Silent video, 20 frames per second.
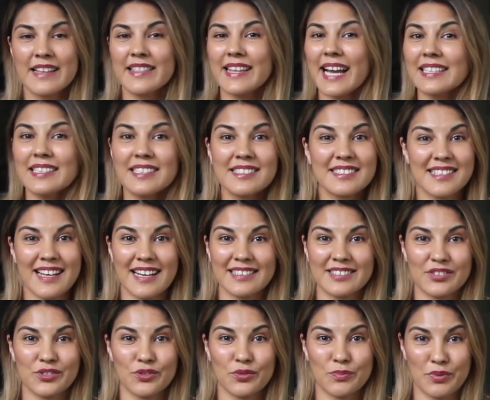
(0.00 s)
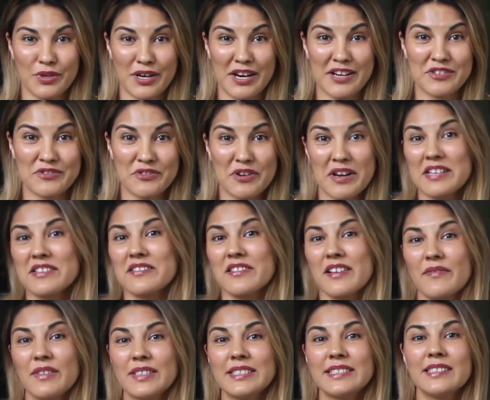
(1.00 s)
That is not a surprise, right?
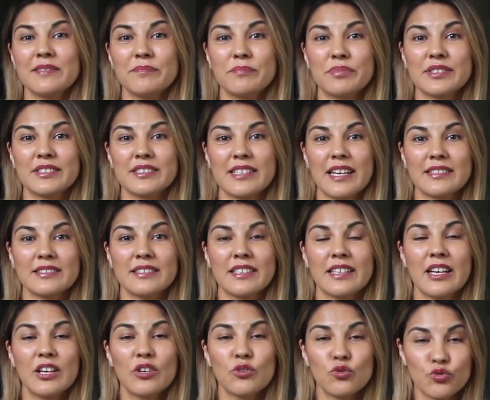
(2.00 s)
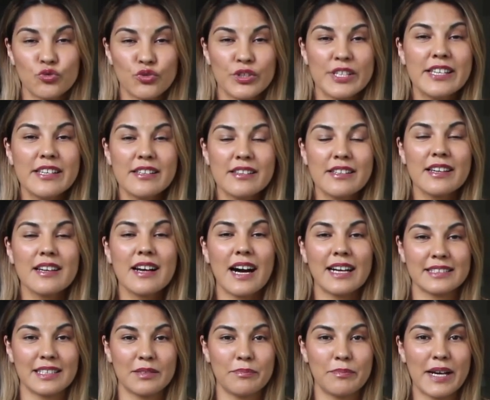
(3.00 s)
seventeen percent really
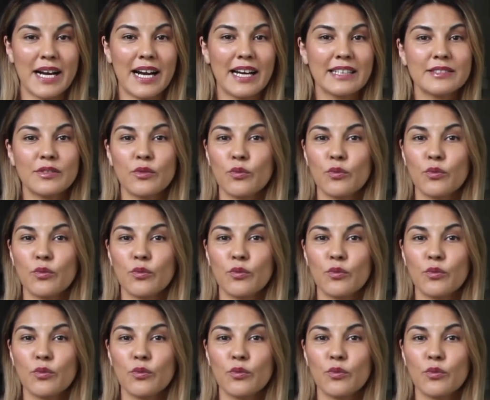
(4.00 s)
got it bad,